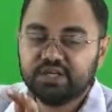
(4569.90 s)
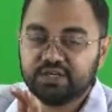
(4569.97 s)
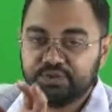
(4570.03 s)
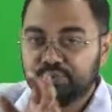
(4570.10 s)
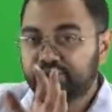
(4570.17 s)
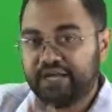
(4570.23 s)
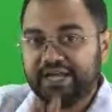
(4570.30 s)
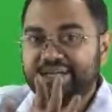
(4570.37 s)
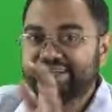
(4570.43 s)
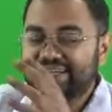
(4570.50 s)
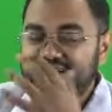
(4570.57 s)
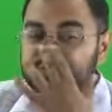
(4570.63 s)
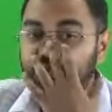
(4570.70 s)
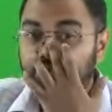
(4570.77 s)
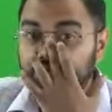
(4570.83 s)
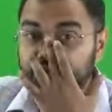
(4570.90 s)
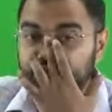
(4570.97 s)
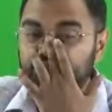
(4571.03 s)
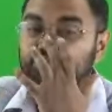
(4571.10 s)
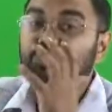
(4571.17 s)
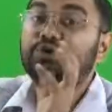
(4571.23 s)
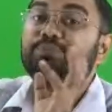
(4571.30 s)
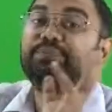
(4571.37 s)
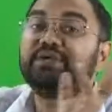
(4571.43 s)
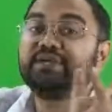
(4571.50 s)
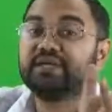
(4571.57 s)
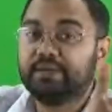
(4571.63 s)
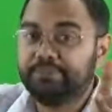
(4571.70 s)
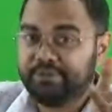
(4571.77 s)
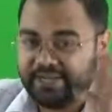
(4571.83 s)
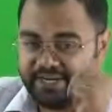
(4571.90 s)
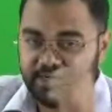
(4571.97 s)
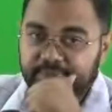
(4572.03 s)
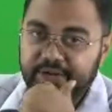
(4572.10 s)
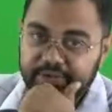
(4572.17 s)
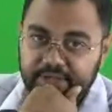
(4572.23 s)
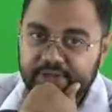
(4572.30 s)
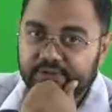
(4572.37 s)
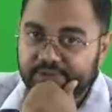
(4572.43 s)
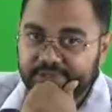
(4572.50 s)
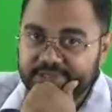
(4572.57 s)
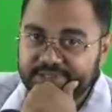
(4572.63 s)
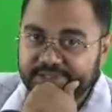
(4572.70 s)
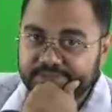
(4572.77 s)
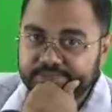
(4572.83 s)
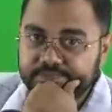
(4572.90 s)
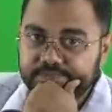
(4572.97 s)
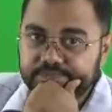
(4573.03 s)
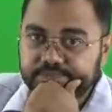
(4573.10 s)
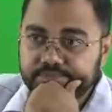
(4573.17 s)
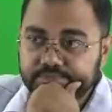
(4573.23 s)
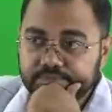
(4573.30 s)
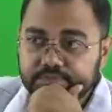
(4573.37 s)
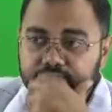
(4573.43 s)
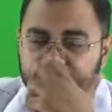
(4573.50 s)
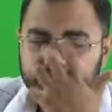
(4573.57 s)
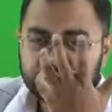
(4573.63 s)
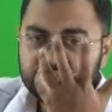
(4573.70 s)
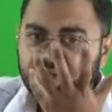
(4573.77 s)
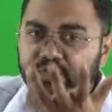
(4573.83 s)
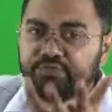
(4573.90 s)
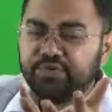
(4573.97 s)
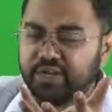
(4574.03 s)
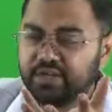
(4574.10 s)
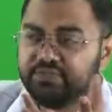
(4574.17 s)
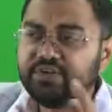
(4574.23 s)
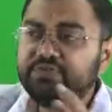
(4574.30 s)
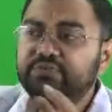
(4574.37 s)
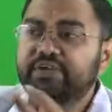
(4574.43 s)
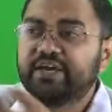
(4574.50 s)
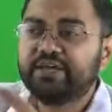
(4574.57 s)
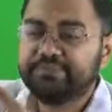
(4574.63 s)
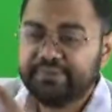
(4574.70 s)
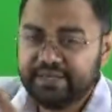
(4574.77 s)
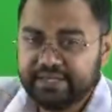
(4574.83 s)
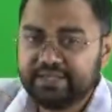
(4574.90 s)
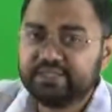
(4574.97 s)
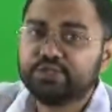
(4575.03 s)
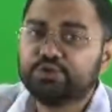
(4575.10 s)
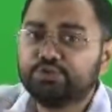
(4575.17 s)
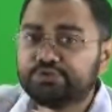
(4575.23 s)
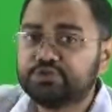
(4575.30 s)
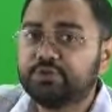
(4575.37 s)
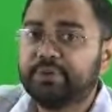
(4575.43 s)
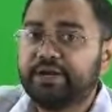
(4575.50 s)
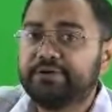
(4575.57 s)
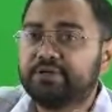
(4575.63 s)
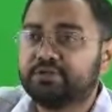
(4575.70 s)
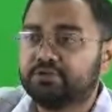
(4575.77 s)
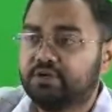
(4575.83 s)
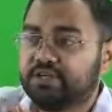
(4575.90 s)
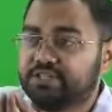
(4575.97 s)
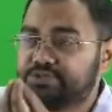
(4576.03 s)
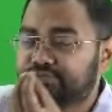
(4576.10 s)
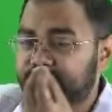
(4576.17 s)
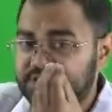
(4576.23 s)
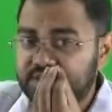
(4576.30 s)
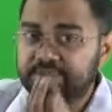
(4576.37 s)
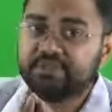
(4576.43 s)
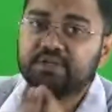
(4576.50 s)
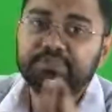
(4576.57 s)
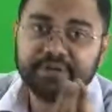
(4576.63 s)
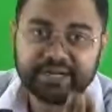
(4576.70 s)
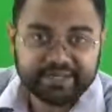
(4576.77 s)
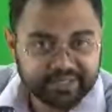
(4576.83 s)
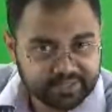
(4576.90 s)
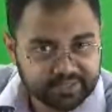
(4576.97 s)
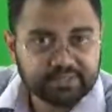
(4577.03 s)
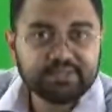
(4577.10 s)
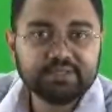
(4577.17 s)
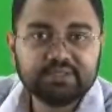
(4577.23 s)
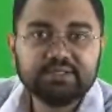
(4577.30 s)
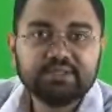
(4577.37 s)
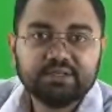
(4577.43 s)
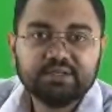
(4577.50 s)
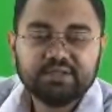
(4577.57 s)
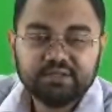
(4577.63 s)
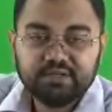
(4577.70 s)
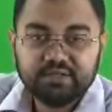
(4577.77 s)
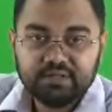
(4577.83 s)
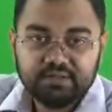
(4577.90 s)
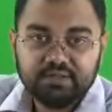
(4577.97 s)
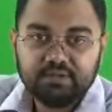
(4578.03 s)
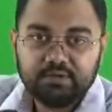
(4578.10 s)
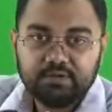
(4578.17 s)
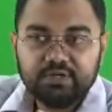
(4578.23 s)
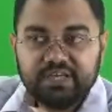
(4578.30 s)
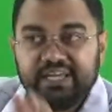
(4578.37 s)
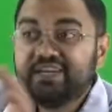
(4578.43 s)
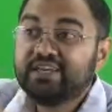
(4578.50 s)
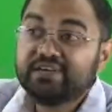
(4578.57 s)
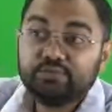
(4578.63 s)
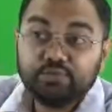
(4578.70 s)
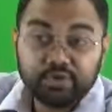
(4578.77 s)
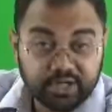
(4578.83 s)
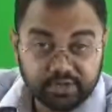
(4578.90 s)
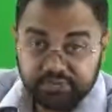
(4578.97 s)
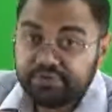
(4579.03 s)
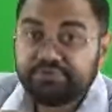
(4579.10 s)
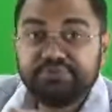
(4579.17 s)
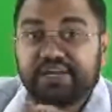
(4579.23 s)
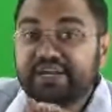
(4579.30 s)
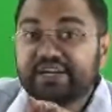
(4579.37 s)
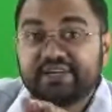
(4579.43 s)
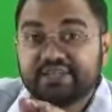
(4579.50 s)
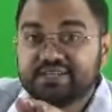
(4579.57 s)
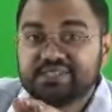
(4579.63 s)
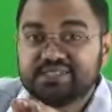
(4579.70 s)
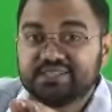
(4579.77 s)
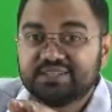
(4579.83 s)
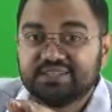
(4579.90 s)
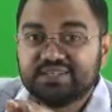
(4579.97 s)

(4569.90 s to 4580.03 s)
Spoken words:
You can guess what should be applied biotechnology. Wherever we are making the use of biotechnology for something practical, in whatever field it is,